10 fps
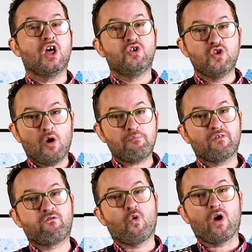not
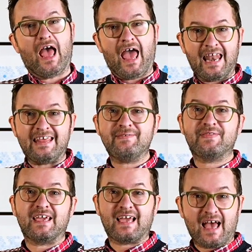before
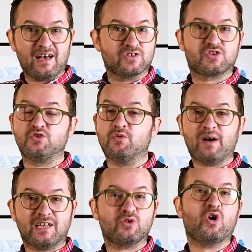anything else, no
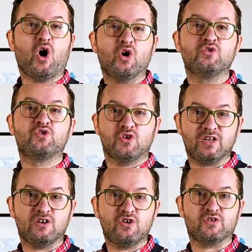matter how good
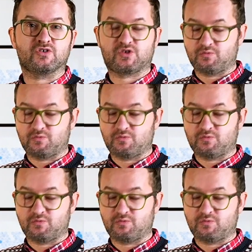it looks.